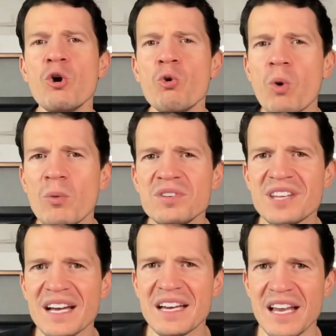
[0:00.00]
What was
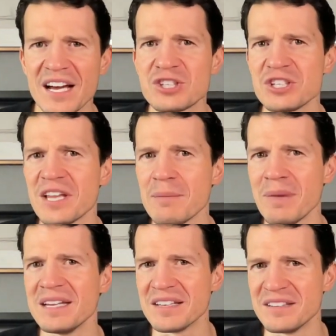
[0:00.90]
that connection that
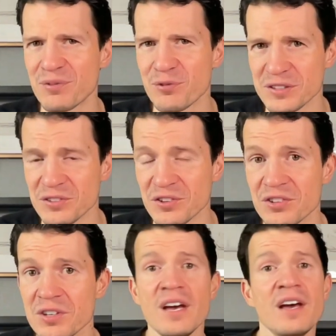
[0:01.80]
made the
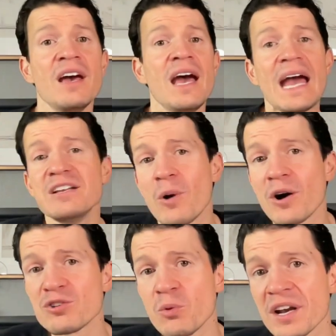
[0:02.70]
difference? Yep. And you
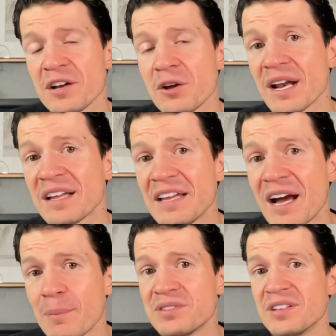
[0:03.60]
also want to know that on the
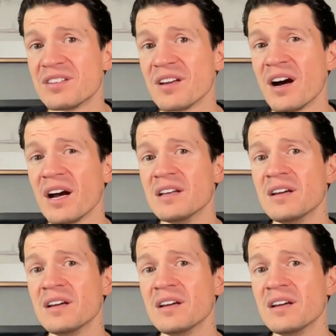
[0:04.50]
opposite side,